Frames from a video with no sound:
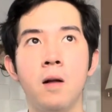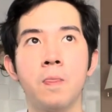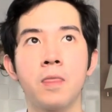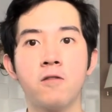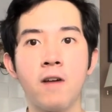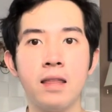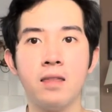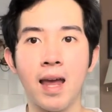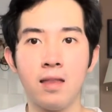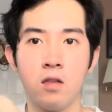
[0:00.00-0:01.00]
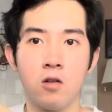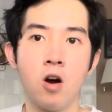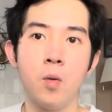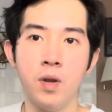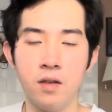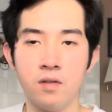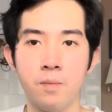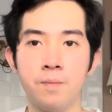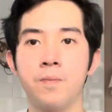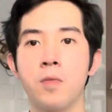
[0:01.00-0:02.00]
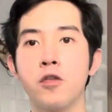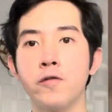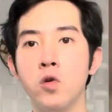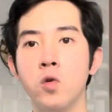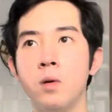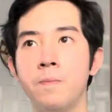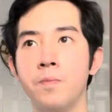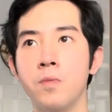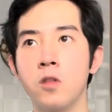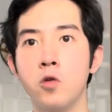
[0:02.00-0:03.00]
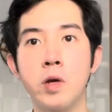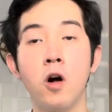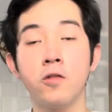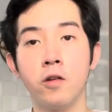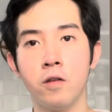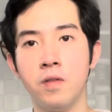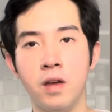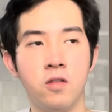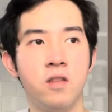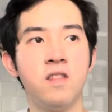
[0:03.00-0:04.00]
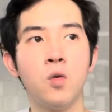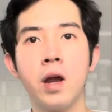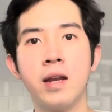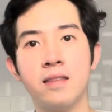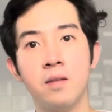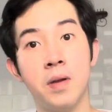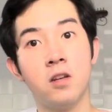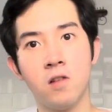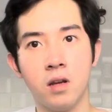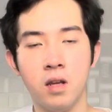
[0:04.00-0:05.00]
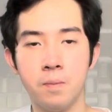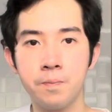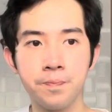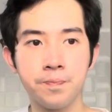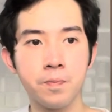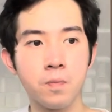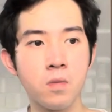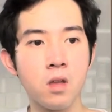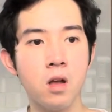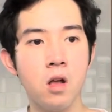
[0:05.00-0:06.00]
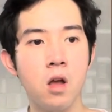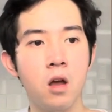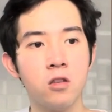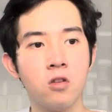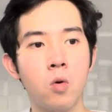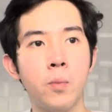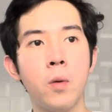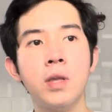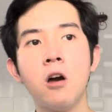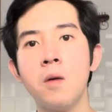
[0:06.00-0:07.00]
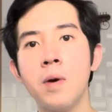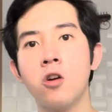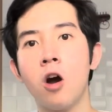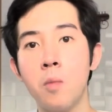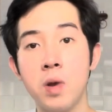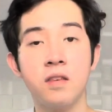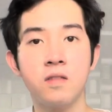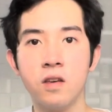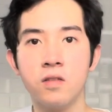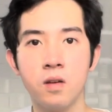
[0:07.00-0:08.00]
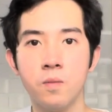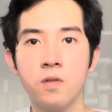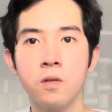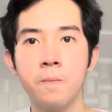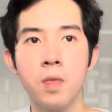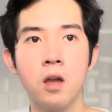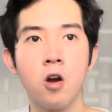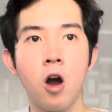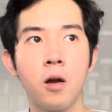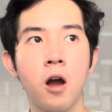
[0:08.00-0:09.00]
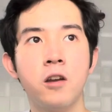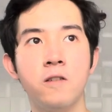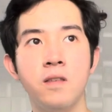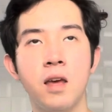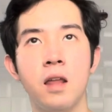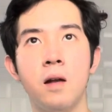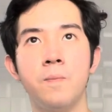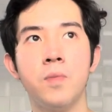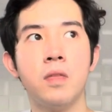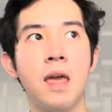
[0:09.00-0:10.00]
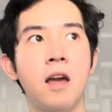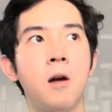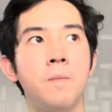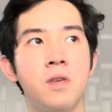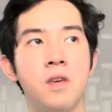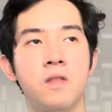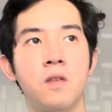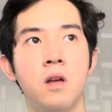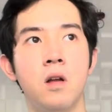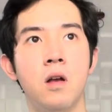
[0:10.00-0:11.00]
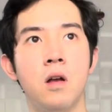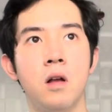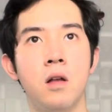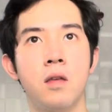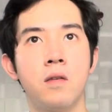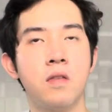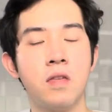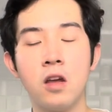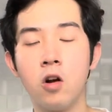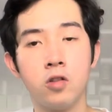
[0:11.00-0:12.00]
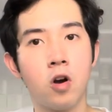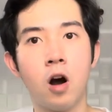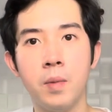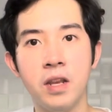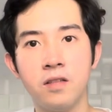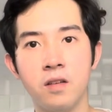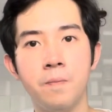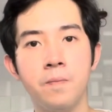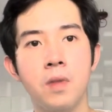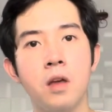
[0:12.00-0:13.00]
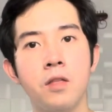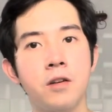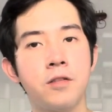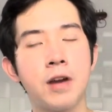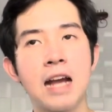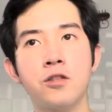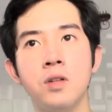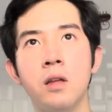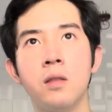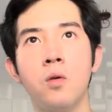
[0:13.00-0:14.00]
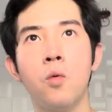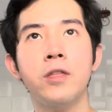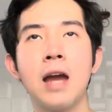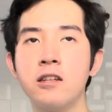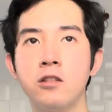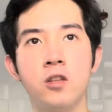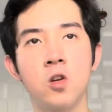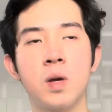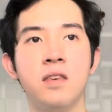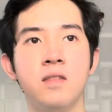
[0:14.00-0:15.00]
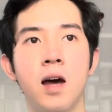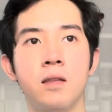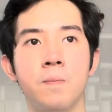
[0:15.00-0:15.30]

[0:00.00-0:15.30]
trying to get to communism through doing all sorts of things. So this is where it gets a bit tricky. So when we talk about communist systems, countries that take up this thing called communism, they're actually not